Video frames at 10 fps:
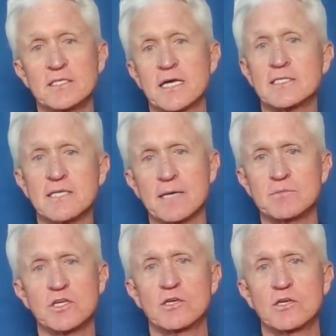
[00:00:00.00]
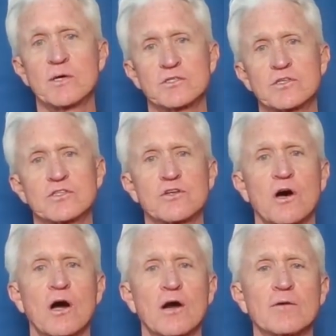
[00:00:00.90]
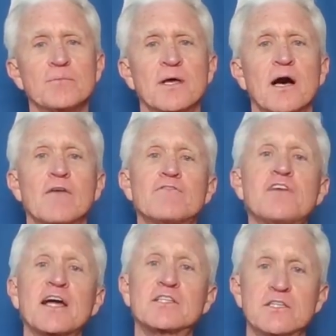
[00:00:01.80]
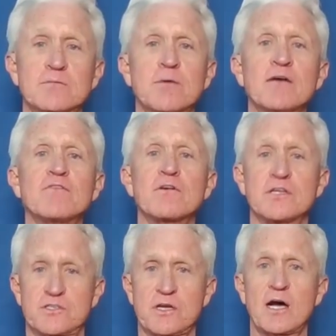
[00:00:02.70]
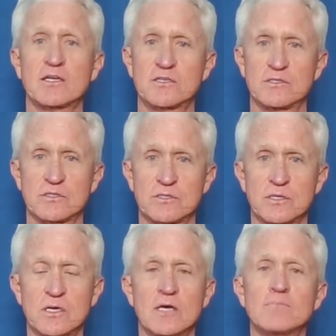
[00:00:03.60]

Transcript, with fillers: These enzyme sequences are affected by various toxins.